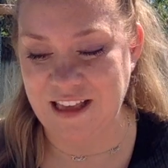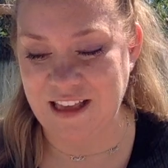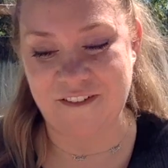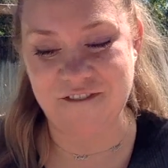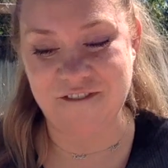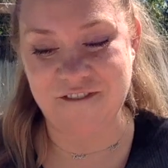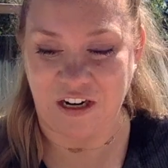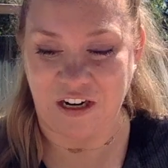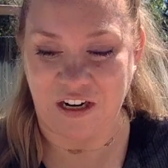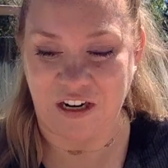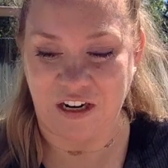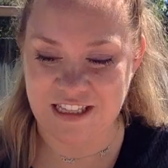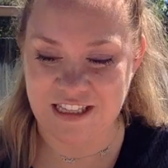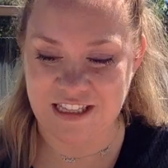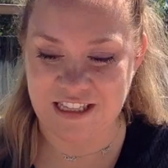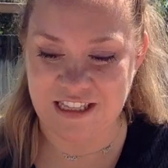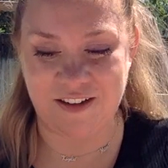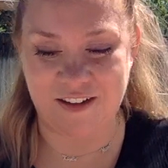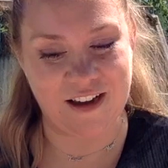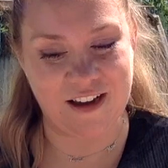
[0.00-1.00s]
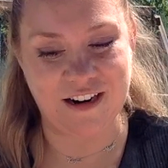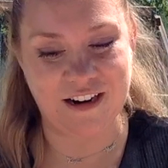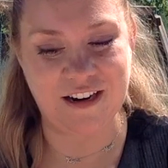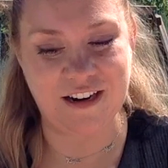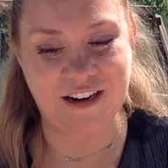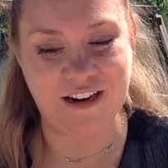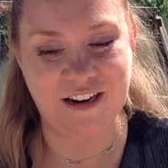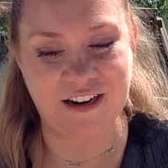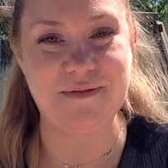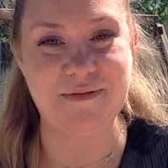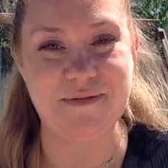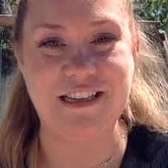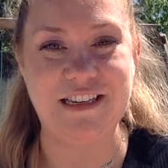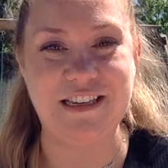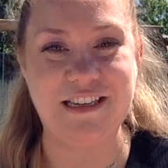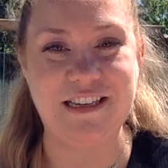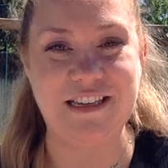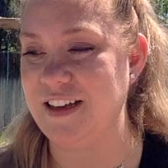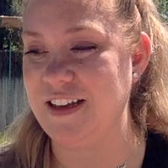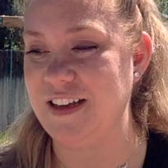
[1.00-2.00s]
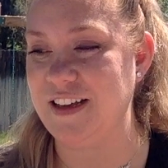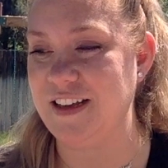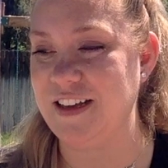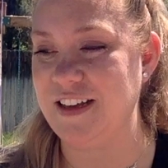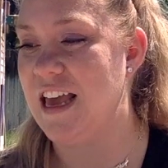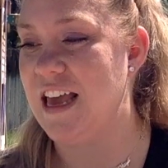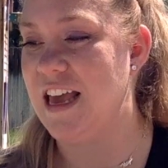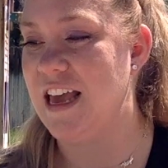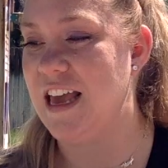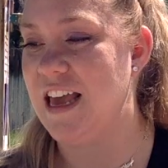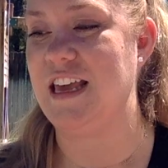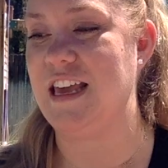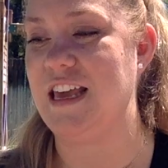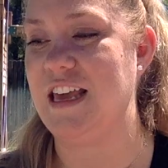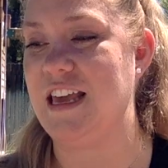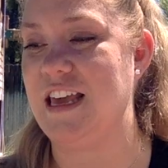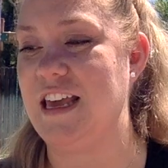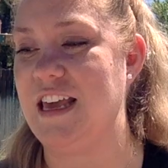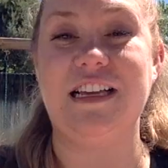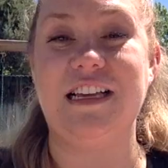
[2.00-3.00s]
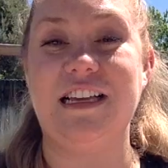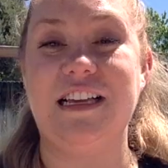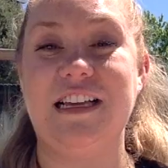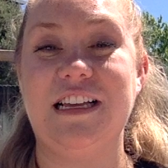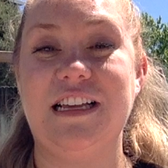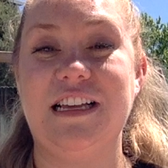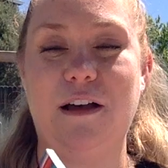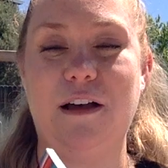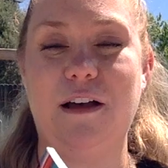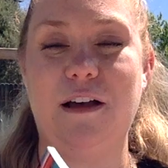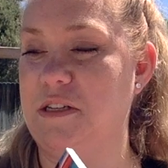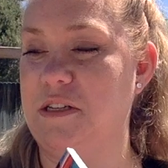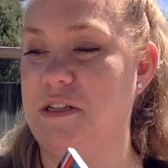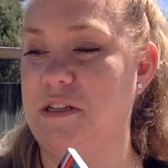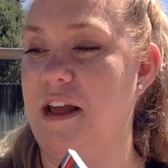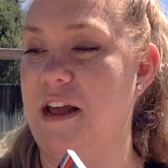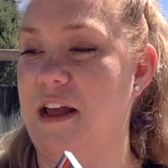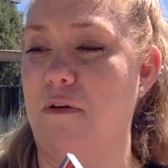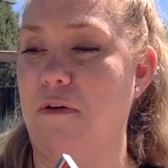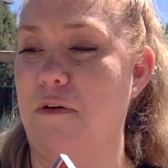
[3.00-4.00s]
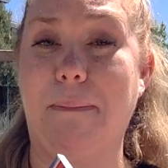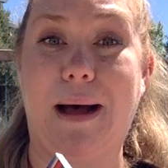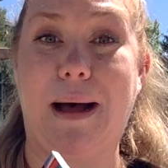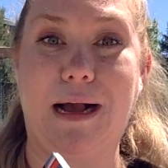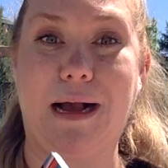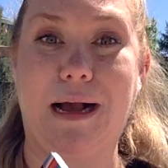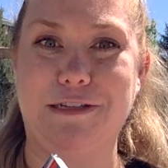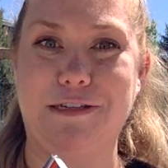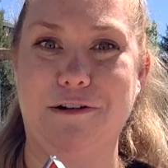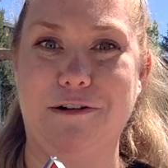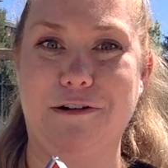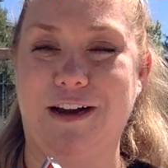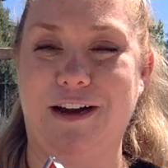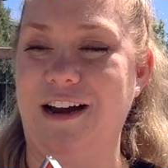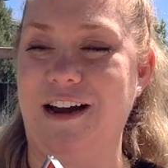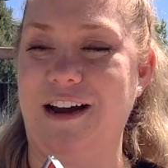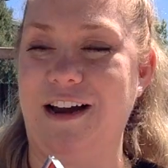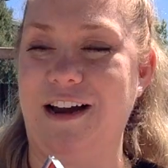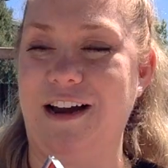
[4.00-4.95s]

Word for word: The first thing we are going to be doing is, I'm um, sorry, I have a box over here,